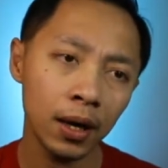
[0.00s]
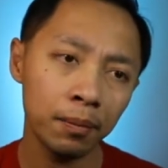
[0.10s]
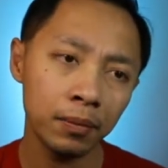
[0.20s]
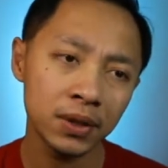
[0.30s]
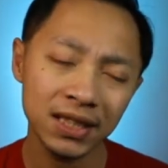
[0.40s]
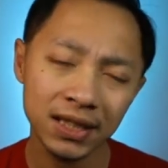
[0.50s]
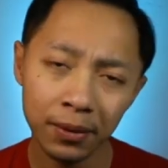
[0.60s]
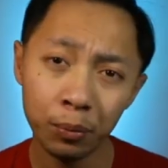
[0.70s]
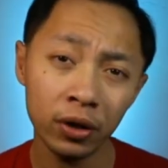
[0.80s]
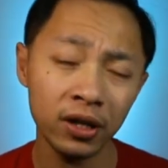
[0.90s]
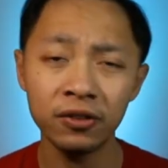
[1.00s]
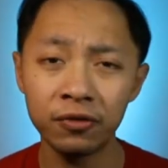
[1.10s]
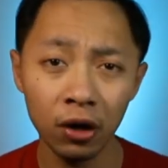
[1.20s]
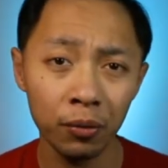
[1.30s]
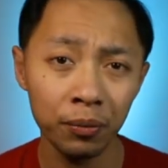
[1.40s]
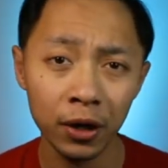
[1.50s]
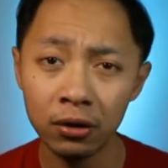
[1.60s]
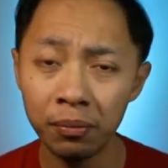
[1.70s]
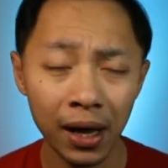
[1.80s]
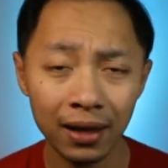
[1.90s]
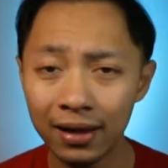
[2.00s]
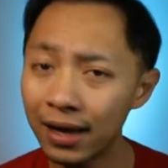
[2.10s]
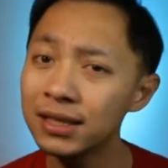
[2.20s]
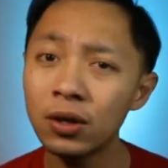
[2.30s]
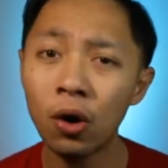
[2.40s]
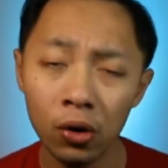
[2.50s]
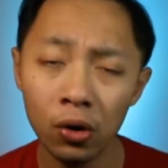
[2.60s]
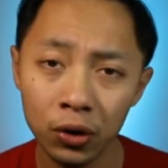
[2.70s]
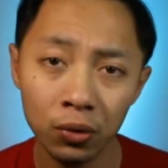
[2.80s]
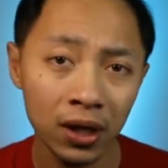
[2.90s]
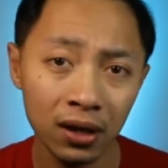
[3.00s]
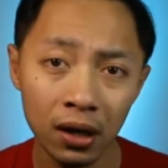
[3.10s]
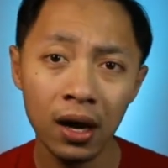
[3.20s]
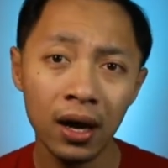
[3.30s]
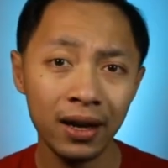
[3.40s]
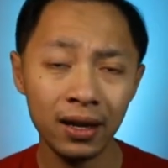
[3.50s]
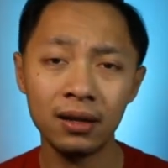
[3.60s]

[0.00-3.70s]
simple intervalometer, but that's all you need. It